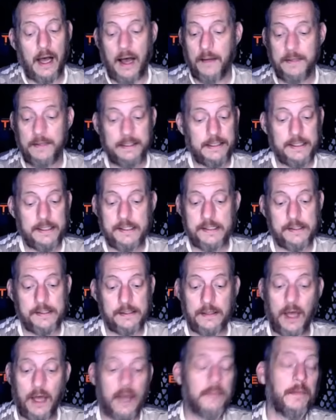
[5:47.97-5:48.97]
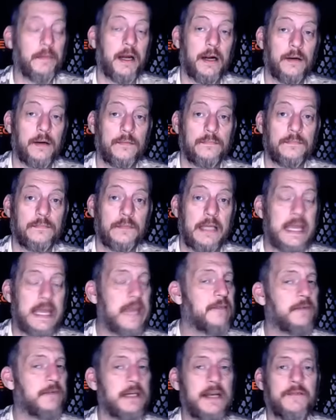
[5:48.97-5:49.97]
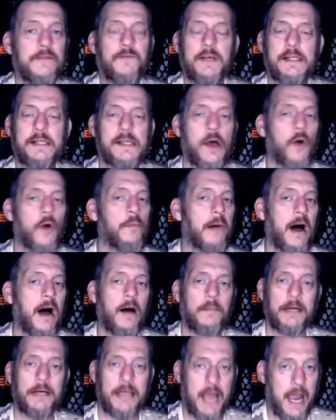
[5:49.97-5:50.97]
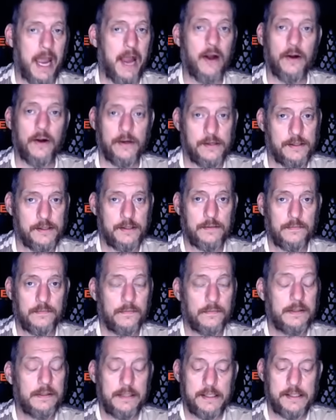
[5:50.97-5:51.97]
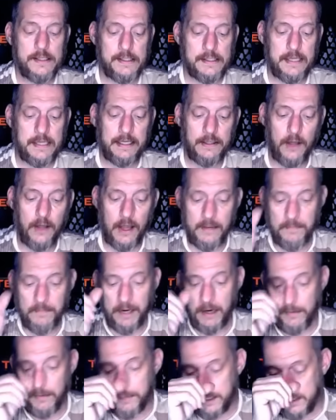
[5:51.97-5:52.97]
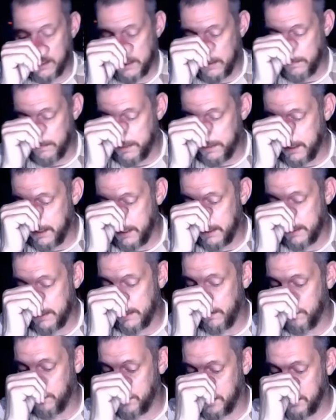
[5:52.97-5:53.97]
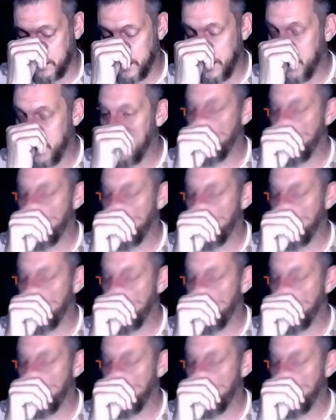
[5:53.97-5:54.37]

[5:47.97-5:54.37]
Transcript: I mean, this is a nightmare. Even if it's Obama and Harris, this is a nightmare. Because let me tell you something.